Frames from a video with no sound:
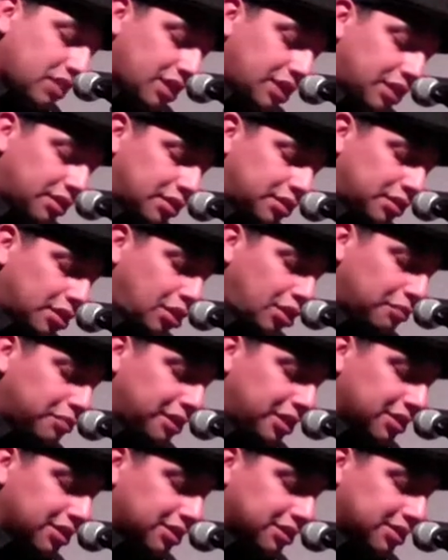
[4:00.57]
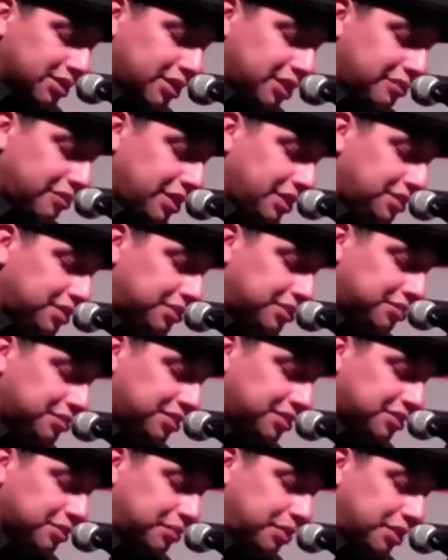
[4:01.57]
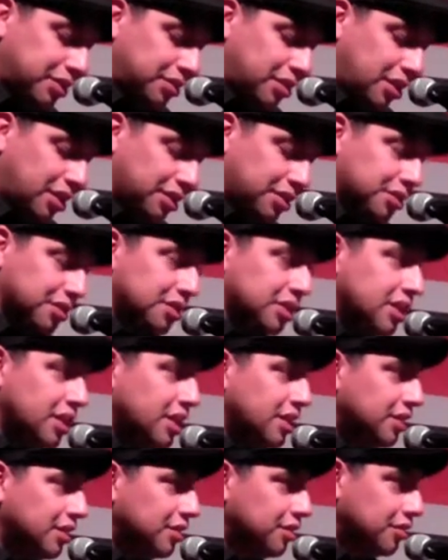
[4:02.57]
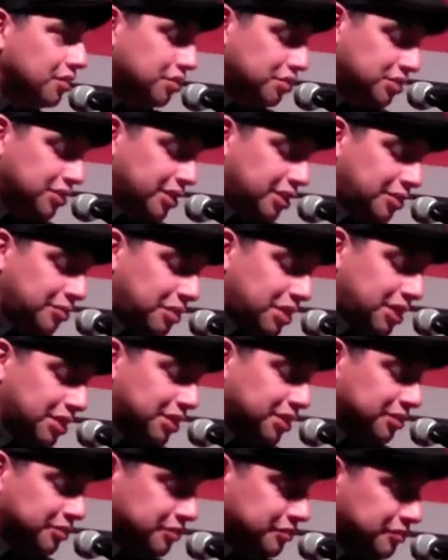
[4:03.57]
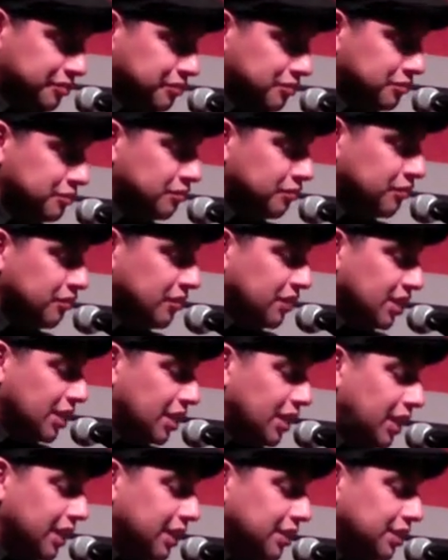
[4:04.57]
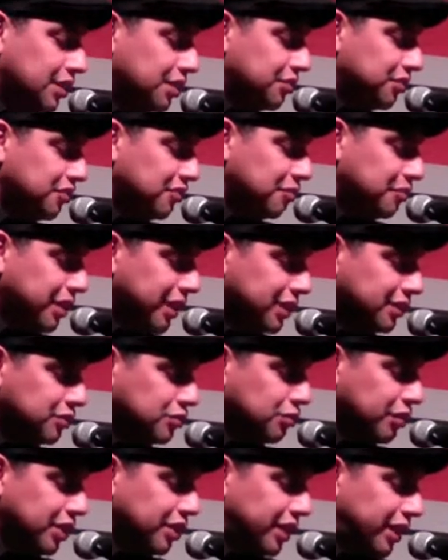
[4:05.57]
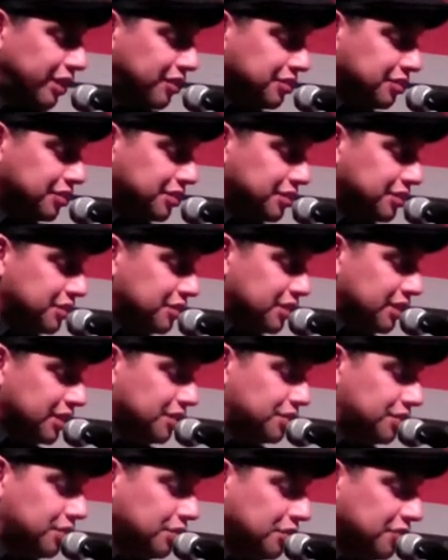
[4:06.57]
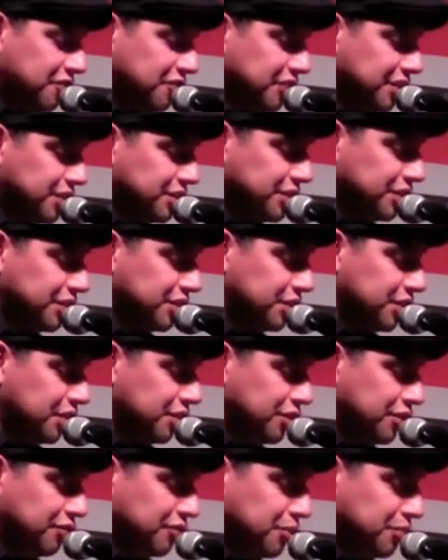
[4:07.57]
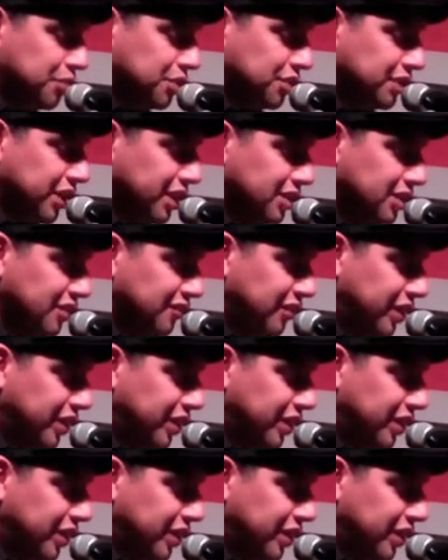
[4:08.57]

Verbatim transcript: and The tall buildings there made the streets appear darker than those in El Monte. Gaeta drove past warehouses and storefronts shuttered with protective